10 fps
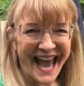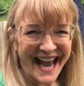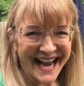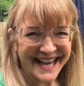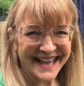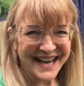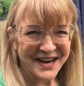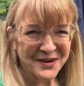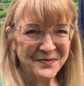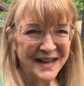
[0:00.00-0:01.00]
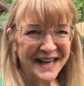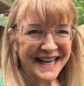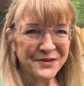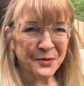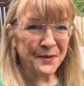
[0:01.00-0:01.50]
Hey there,
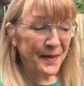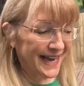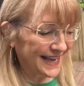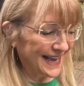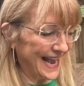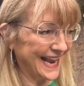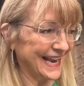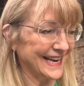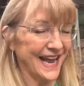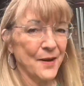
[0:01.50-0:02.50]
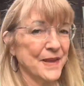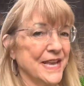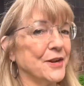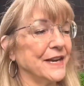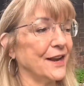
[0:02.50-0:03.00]
it's Rebecca and I'm
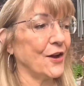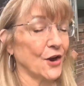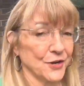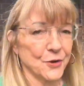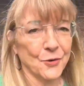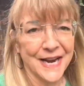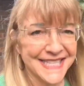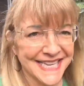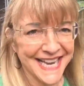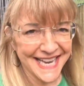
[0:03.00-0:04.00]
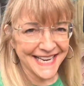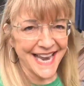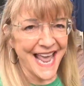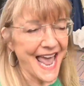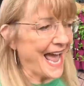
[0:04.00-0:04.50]
here in Garden Grace again.